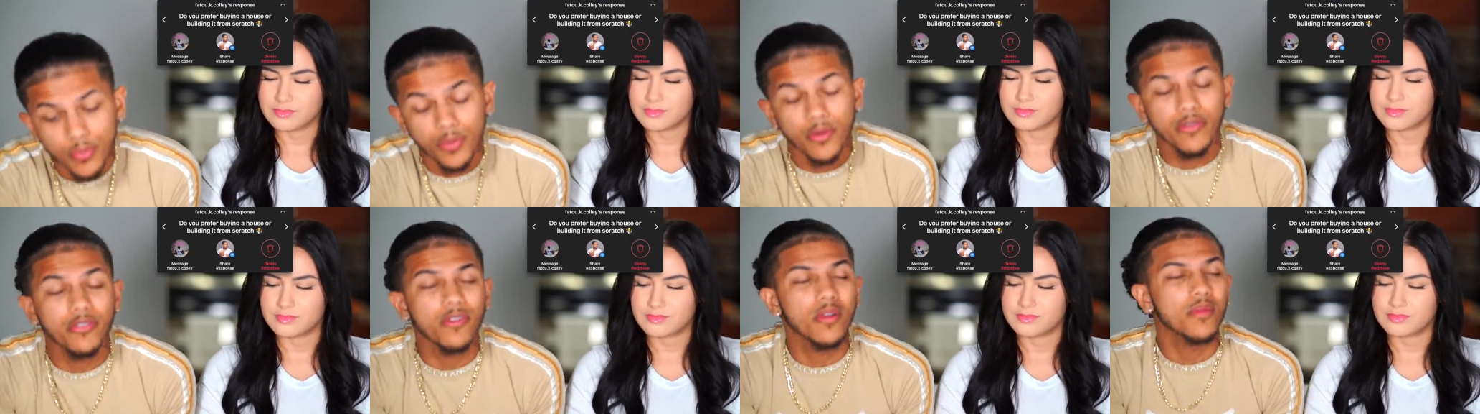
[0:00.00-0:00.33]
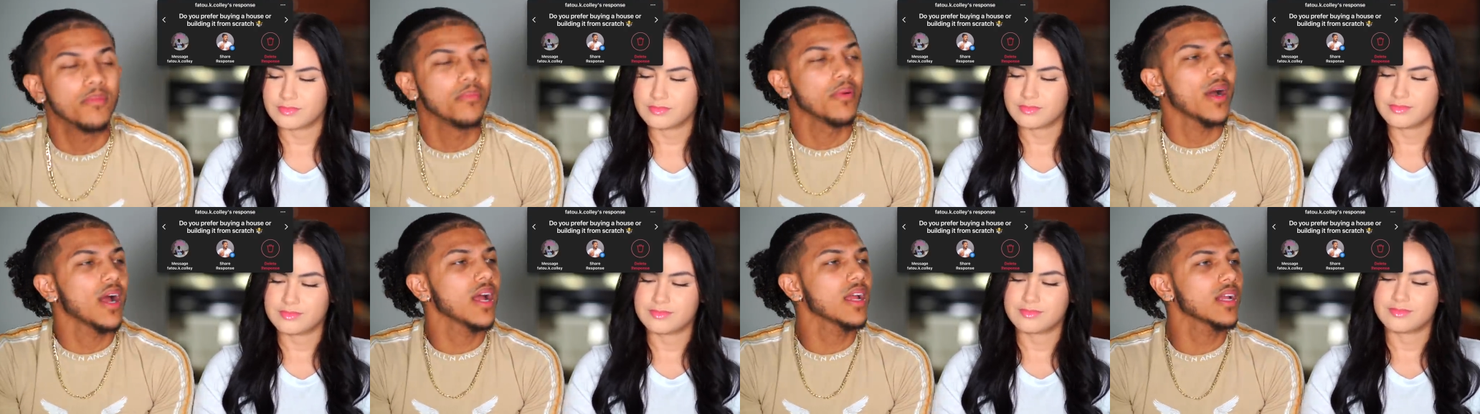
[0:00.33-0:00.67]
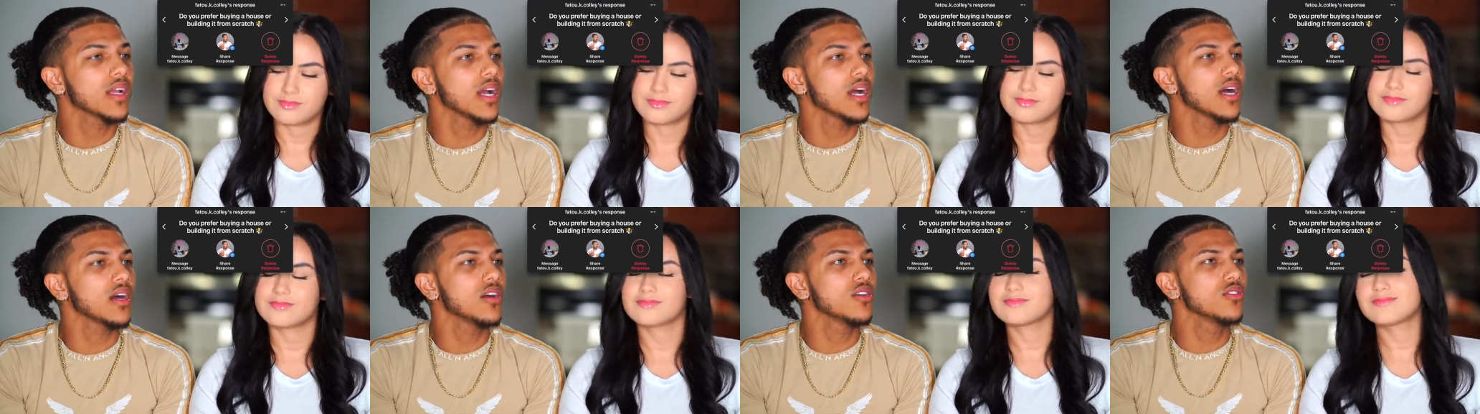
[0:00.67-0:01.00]
Speaker 1: you prefer buying
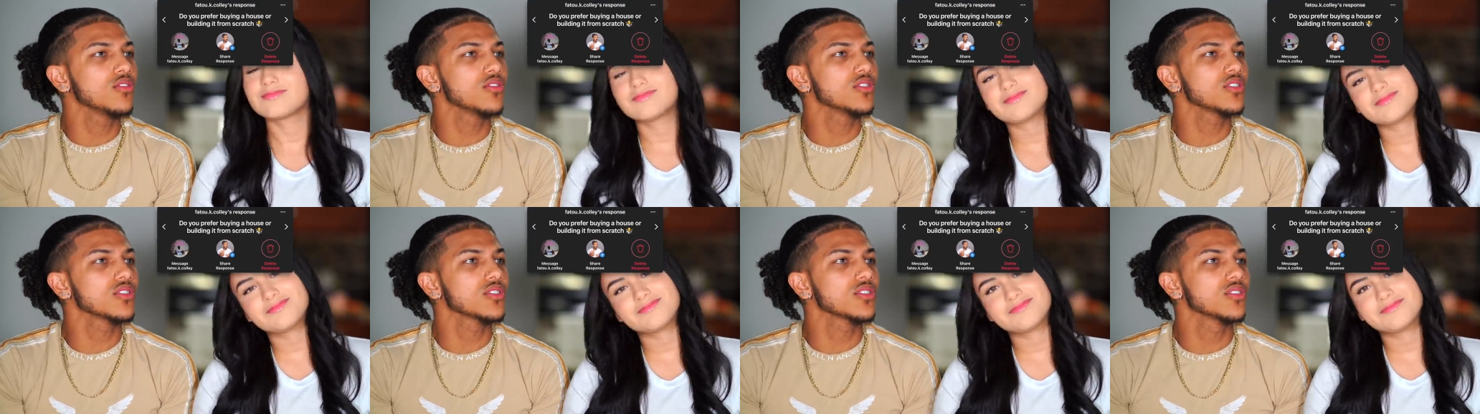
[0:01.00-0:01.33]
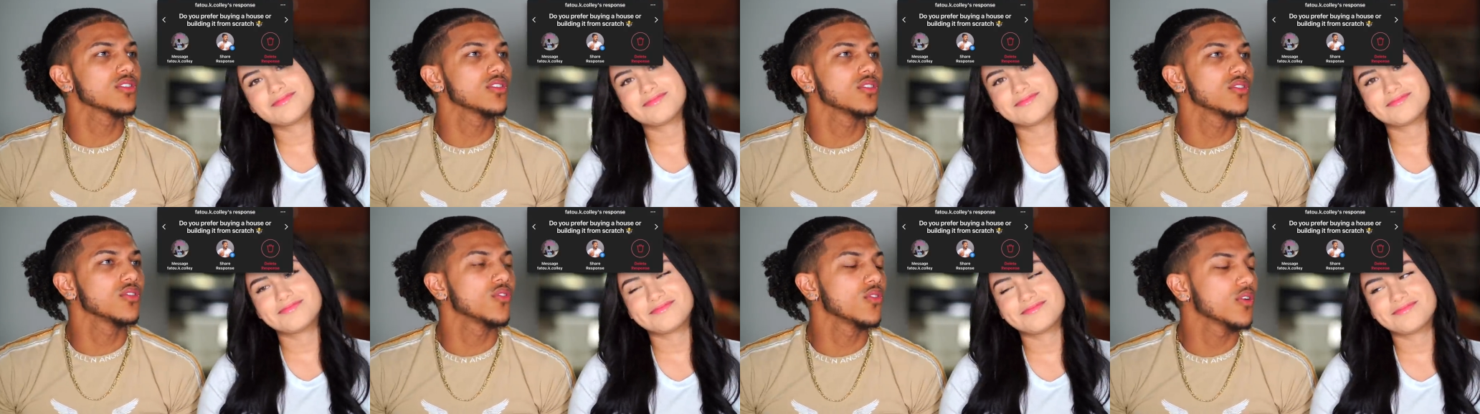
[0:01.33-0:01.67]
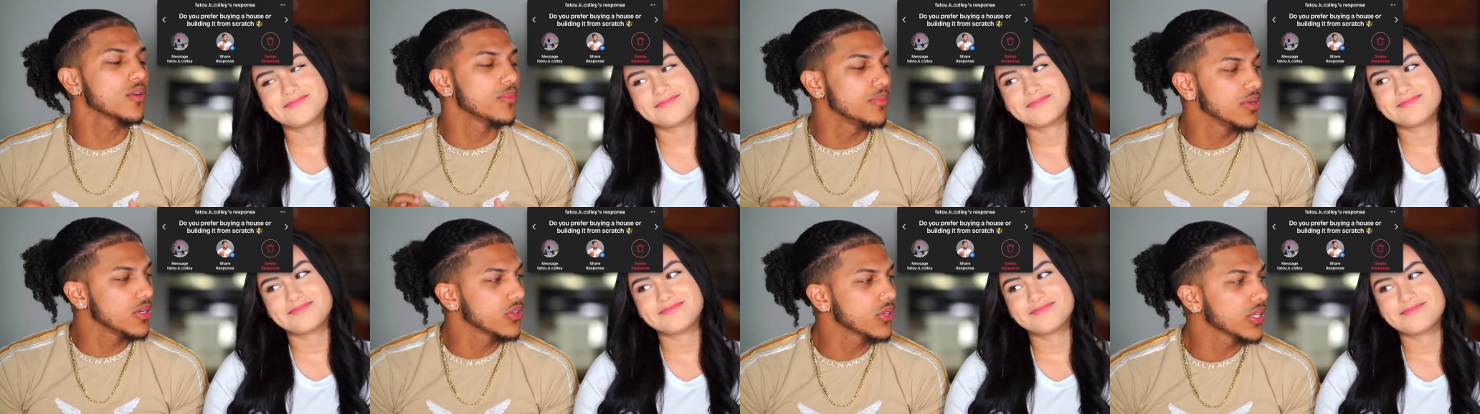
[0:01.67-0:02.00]
a house or
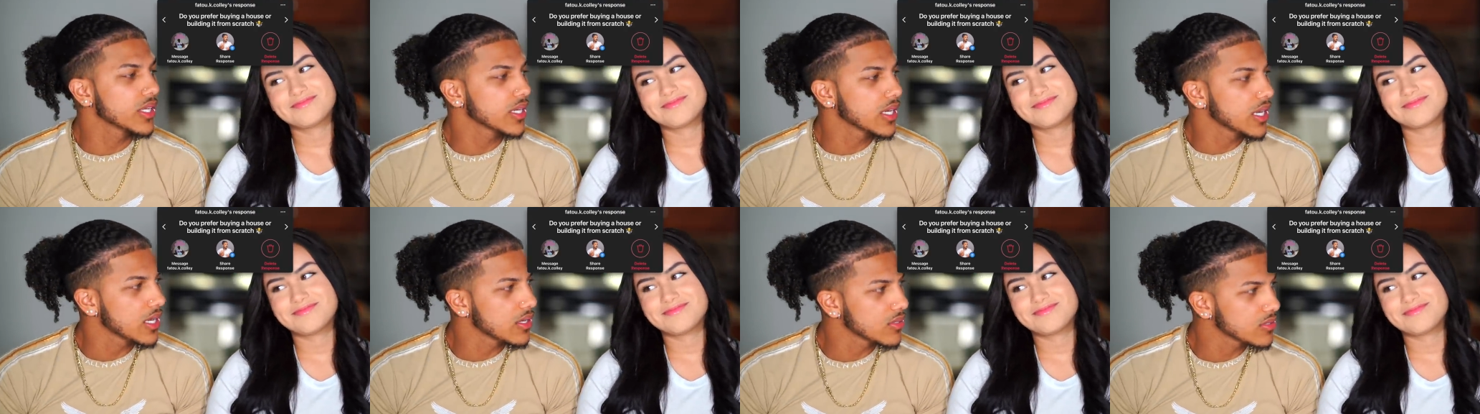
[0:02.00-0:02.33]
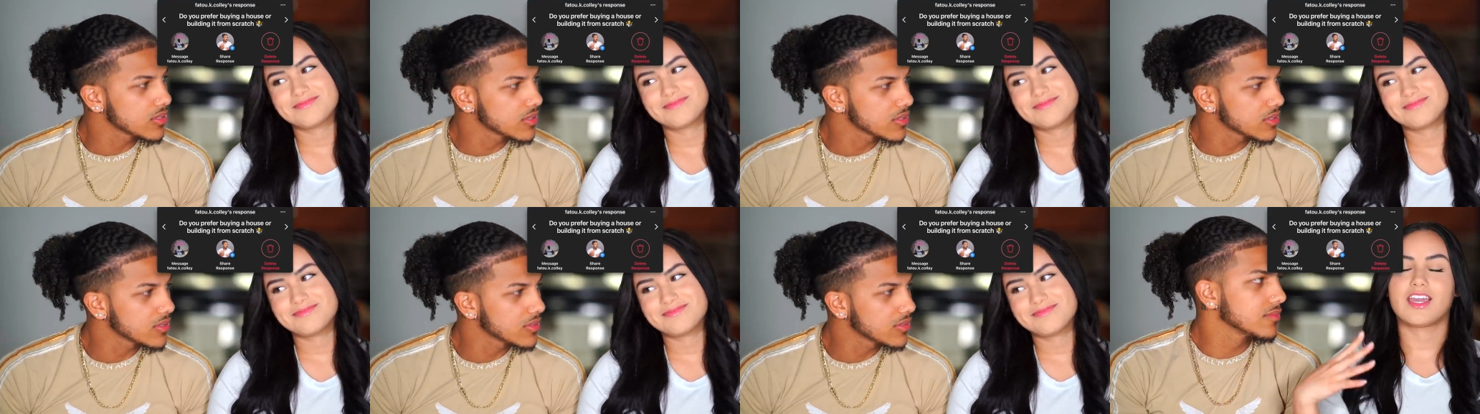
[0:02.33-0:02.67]
building a house?